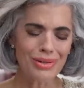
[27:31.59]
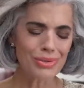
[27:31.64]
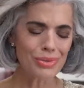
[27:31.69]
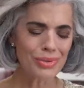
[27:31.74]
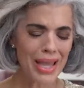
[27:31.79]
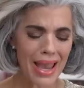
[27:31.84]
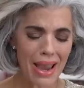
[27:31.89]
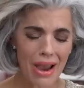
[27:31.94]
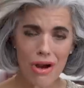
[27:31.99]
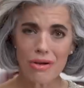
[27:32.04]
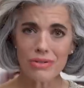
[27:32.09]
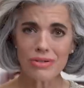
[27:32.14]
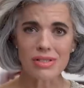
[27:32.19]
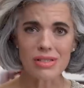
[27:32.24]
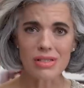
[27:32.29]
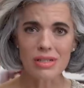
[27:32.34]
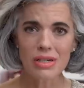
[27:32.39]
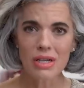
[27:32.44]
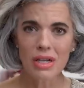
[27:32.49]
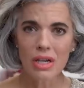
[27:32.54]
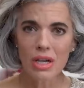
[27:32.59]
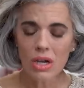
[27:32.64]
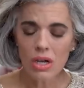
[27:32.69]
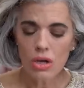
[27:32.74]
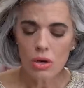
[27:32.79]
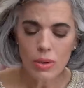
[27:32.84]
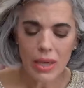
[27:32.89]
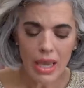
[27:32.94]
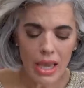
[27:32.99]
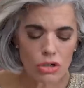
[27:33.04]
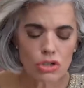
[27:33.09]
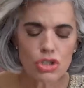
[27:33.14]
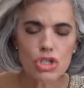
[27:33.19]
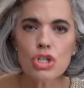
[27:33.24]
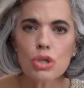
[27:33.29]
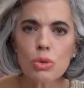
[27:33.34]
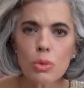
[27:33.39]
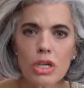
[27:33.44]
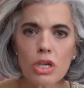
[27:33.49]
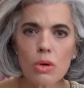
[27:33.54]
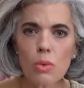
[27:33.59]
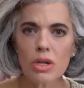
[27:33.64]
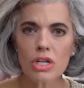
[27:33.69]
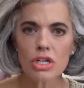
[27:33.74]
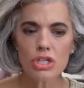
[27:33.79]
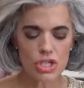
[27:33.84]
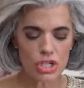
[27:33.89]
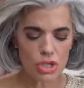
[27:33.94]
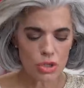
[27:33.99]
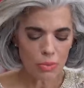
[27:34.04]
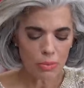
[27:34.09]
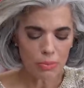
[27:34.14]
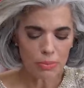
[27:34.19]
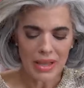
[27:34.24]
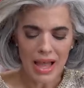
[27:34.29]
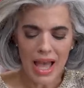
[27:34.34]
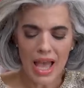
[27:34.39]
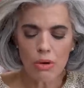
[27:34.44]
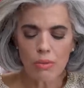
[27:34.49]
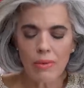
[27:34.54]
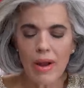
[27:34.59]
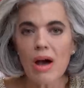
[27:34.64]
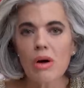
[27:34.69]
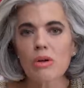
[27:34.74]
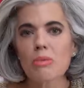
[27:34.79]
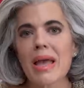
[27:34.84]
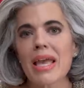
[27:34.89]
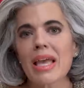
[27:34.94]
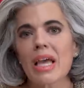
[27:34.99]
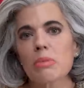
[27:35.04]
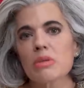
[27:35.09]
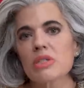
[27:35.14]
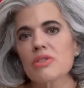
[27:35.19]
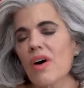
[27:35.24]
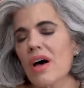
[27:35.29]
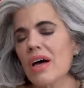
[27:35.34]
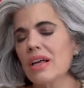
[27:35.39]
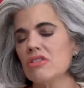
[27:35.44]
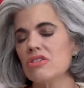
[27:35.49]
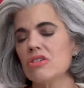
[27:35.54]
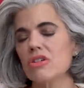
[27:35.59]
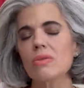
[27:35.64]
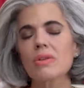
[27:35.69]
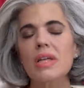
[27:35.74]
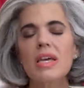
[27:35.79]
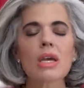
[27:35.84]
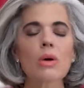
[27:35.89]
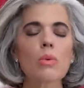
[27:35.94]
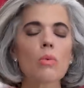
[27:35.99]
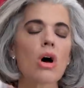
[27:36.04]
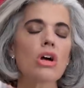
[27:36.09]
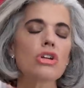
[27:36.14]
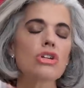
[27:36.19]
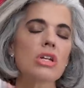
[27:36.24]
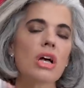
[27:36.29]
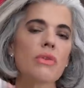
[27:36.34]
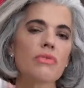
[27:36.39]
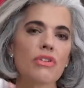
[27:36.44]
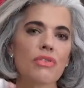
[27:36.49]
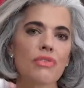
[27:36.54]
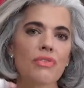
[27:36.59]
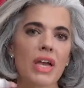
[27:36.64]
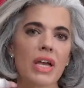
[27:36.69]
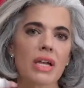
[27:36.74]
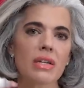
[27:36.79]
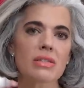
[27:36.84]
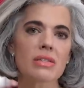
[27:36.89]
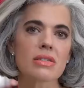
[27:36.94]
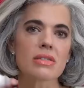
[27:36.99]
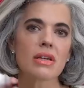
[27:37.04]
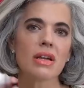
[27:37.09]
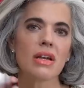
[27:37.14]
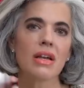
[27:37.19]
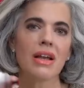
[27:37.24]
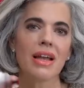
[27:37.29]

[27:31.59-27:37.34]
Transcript: Who cares? Who cares? Do what you want to do. Play around. Makeup's fun. You don't like it, wash it off your face.